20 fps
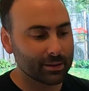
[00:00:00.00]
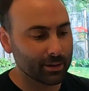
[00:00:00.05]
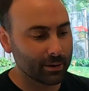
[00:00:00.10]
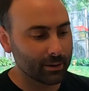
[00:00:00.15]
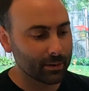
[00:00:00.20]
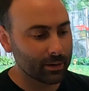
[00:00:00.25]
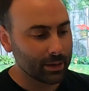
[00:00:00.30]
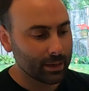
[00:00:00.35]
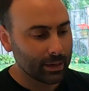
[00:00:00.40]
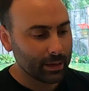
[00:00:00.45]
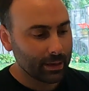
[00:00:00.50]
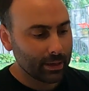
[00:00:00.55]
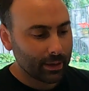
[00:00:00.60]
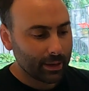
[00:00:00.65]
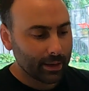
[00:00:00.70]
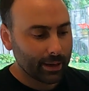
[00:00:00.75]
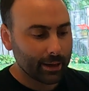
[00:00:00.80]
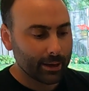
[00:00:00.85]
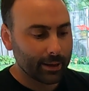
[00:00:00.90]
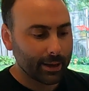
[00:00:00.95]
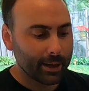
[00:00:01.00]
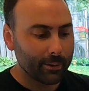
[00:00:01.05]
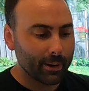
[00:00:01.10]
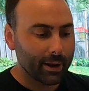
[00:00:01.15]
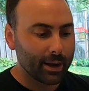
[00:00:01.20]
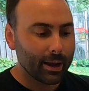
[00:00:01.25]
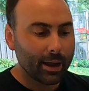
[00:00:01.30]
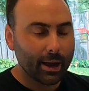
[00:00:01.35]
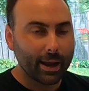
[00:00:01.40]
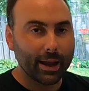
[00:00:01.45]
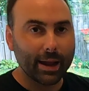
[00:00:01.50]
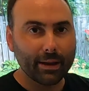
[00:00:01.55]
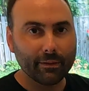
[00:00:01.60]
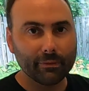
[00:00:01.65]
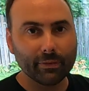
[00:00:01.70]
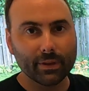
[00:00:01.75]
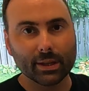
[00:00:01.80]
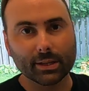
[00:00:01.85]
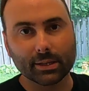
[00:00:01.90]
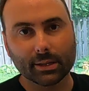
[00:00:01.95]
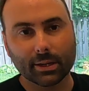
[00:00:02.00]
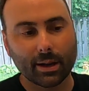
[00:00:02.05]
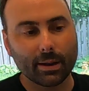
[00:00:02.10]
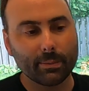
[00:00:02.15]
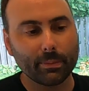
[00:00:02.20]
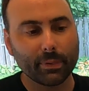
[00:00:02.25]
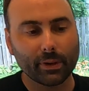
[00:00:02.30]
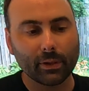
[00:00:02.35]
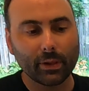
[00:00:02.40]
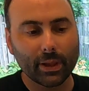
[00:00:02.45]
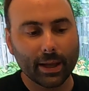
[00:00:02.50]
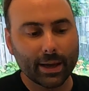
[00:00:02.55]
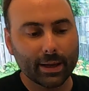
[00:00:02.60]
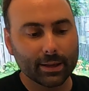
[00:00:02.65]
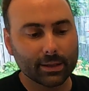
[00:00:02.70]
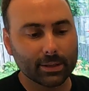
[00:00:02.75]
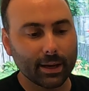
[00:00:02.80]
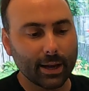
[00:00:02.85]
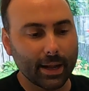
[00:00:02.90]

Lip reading: So anyway, I have this type of glass.